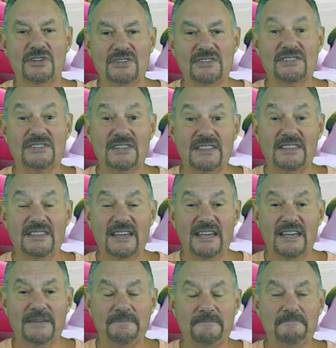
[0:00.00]
can sit
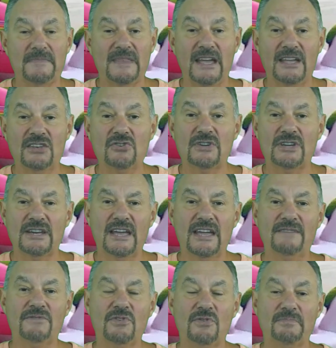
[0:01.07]
there and you can
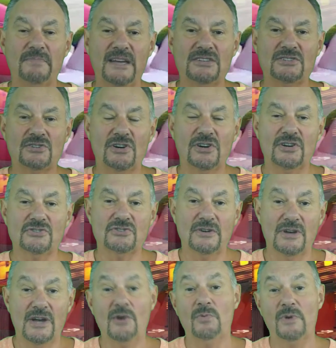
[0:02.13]
have your massage.
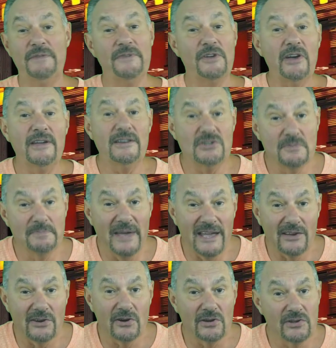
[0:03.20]
Well, if you go to
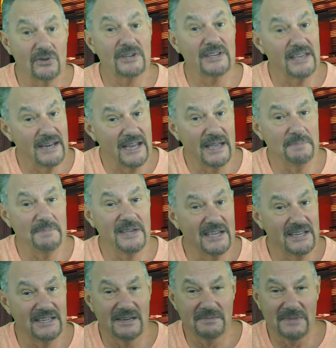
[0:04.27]
Bangkok, you can get a happy
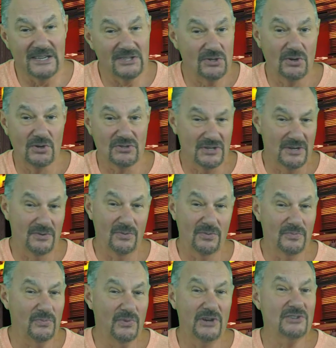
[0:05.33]
ending massage. I
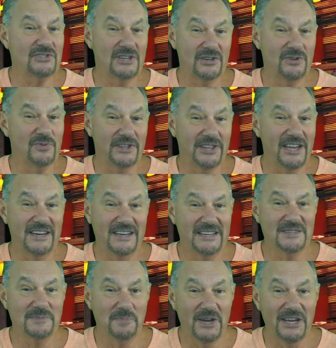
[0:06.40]
won't tell you what that
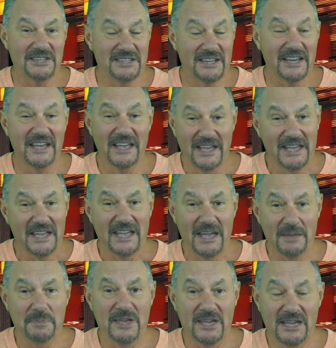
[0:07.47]
is, but
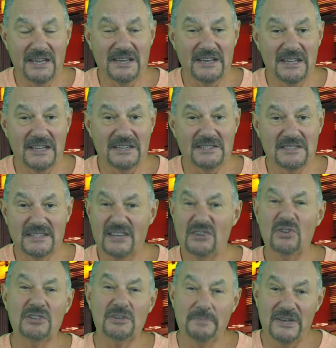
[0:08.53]
happy ending is they're
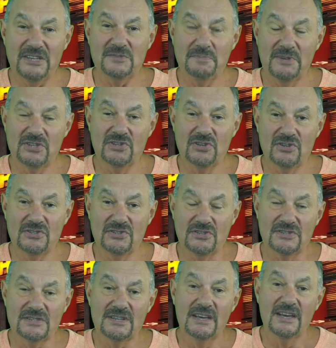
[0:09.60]
not the best
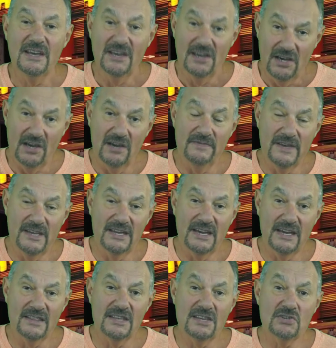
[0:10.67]
masseuses. Over
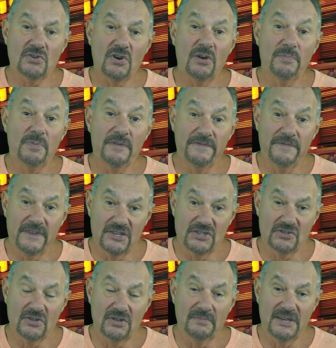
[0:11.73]
here, these are
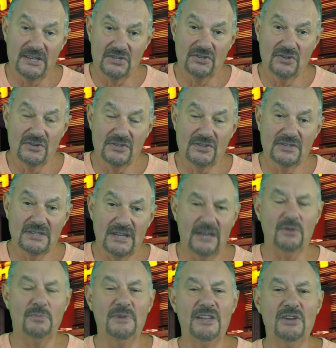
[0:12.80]
professional masseuses. I
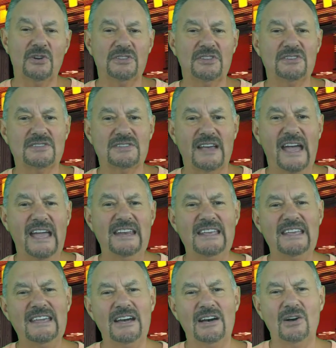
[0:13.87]
normally got this
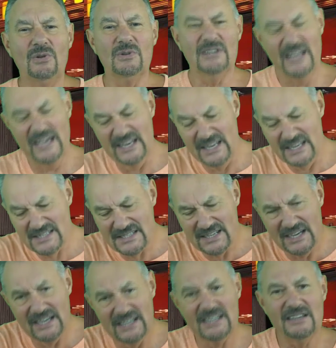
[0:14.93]
80-year-old lady,
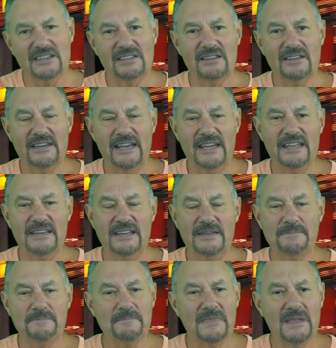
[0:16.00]
tiny little
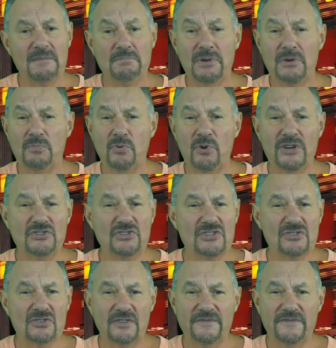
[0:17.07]
lady, but boy,
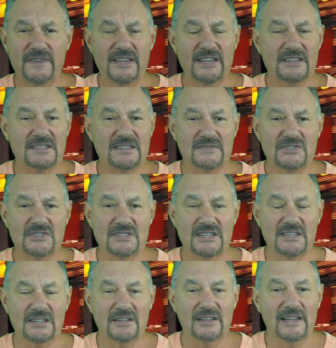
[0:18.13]
she's got fingers of
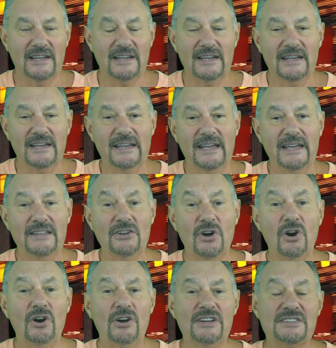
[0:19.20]
steel. And the
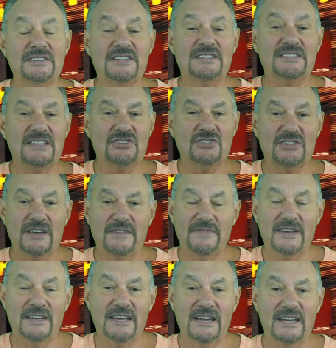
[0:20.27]
hardest decision
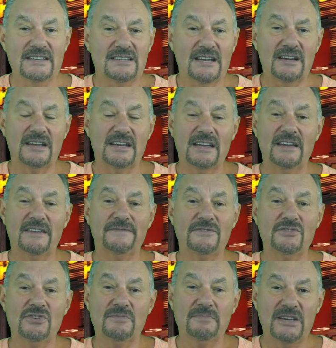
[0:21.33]
every day is, I'm going to
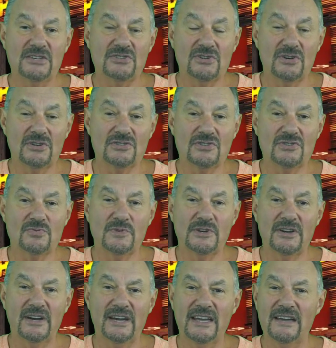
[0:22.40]
have 2 massages. What
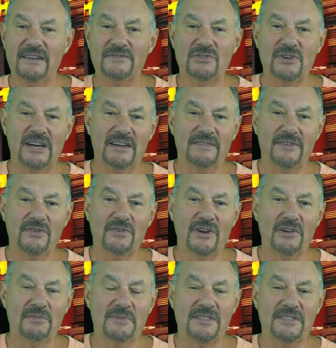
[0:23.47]
do I have? Do I have
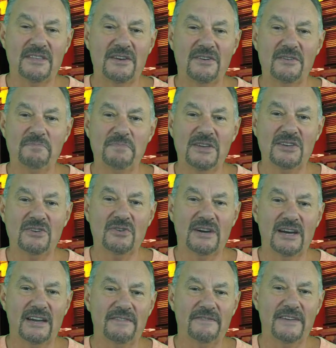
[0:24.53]
aromatherapy? Do
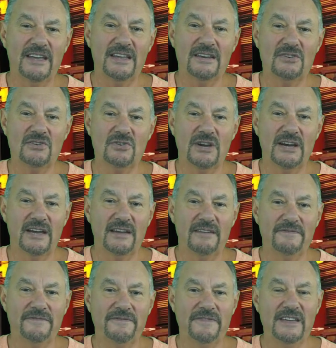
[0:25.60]
I have head? Do I
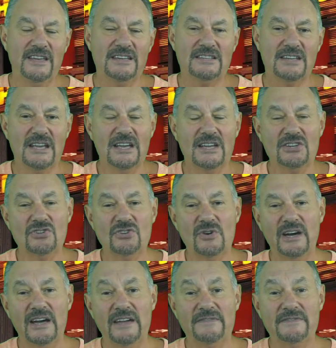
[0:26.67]
have feet?
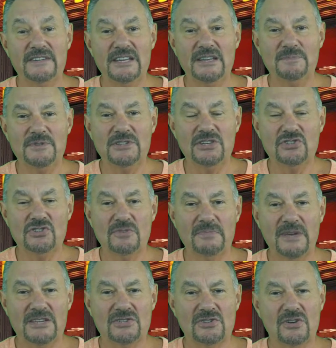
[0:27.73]
Do I have deep tissue
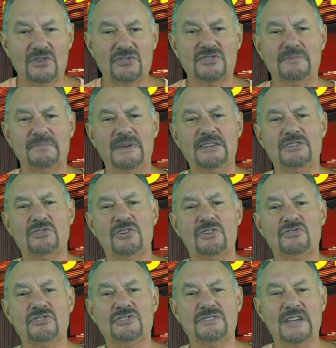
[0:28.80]
massage? The
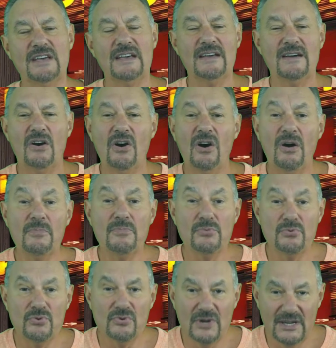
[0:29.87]
massages are
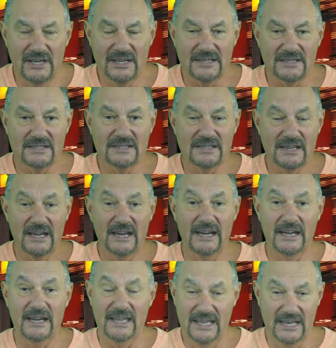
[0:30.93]
brilliant
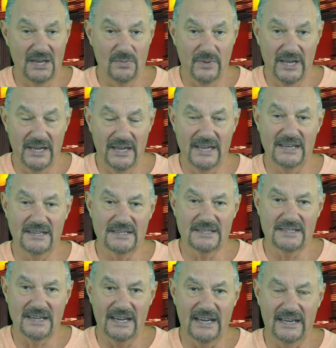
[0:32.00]
anywhere
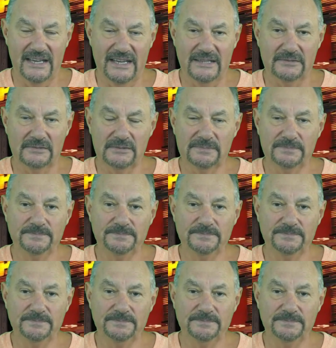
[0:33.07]
in Thailand.